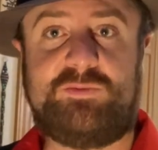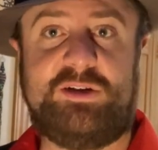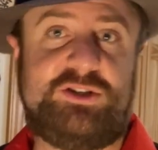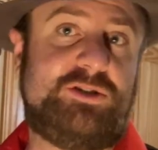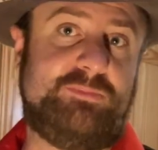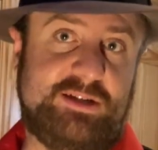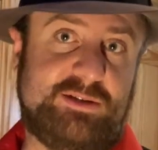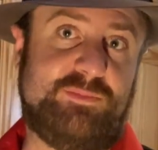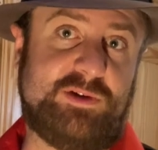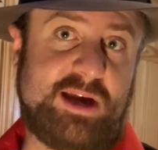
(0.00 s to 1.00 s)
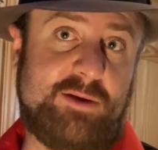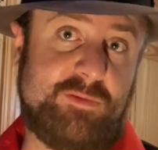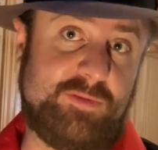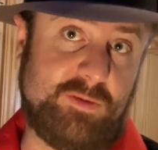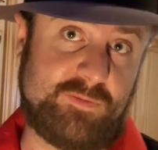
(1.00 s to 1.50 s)
which is a book I
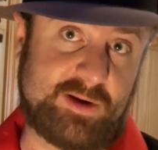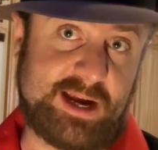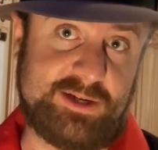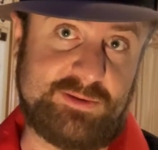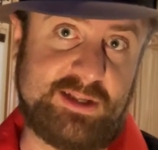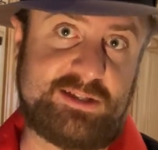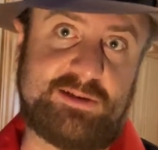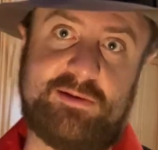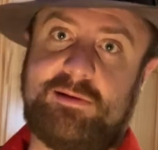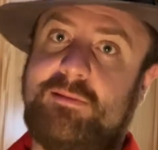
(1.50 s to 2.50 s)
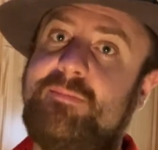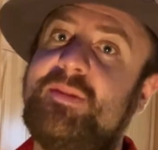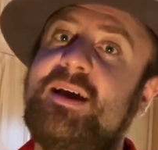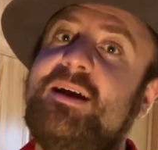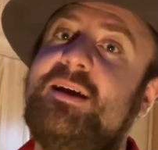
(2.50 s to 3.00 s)
reviewed for Kaiju Lit Circle.
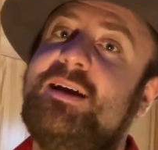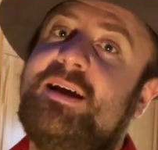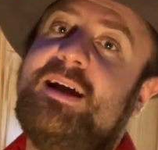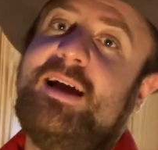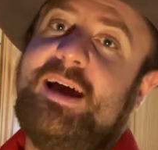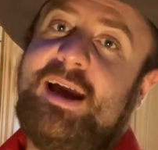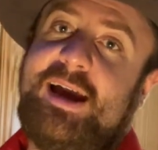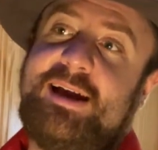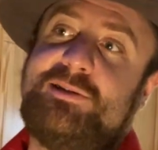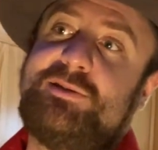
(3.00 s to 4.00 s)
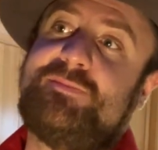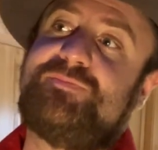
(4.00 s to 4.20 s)
And,